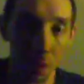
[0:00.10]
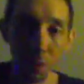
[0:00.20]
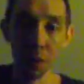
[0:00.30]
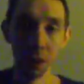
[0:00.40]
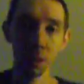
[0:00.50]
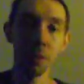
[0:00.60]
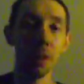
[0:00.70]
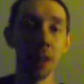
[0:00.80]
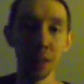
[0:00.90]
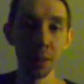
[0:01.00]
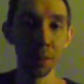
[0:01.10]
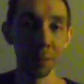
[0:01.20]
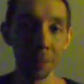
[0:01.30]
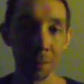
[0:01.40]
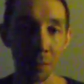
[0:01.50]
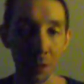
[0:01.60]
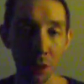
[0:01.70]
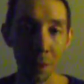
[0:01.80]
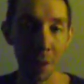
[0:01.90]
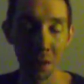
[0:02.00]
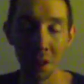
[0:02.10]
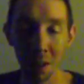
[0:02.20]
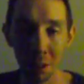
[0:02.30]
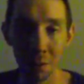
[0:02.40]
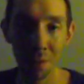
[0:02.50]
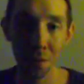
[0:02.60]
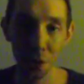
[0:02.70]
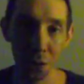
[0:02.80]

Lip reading: wanted to do my second review